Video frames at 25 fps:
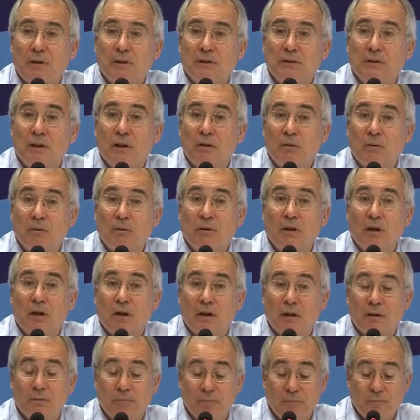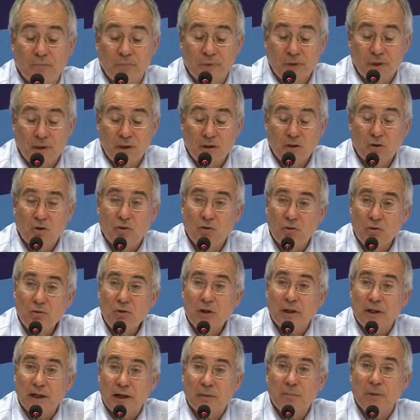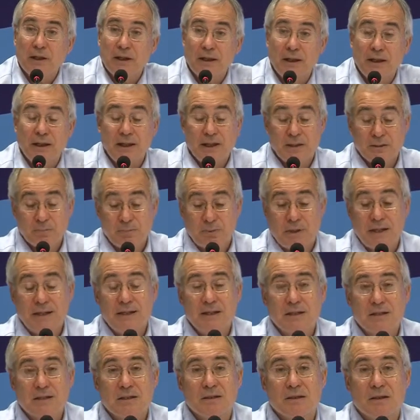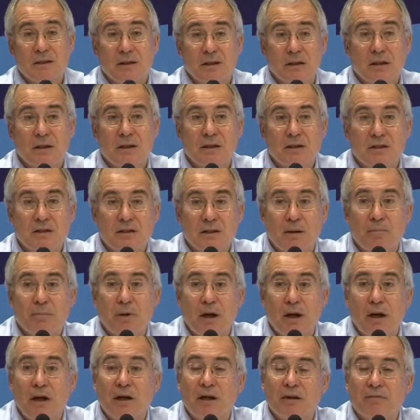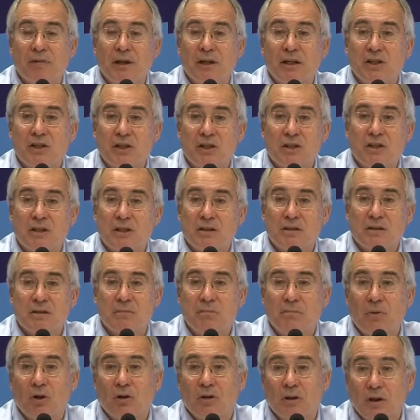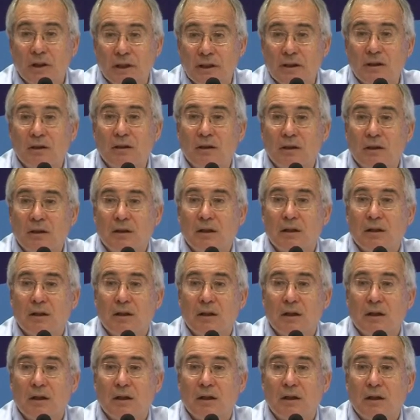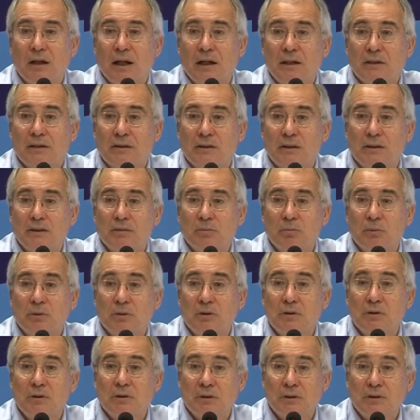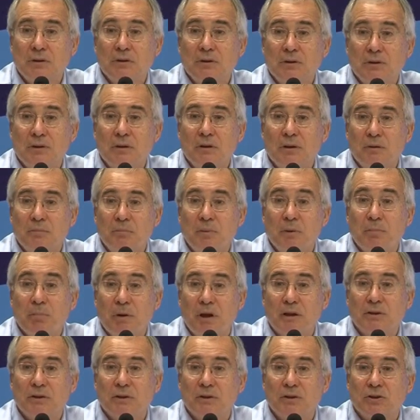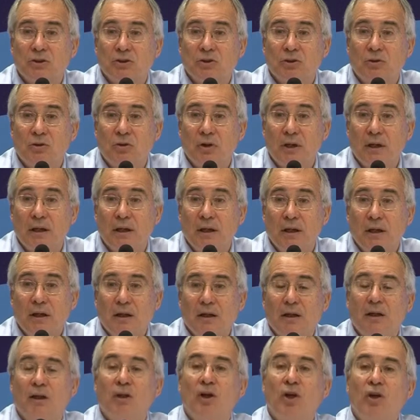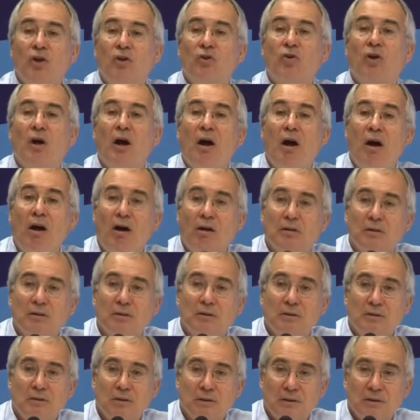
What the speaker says: So crudely, I mean, in each place, some kind of energy system modeling and analysis will be part of the story. Now, you can't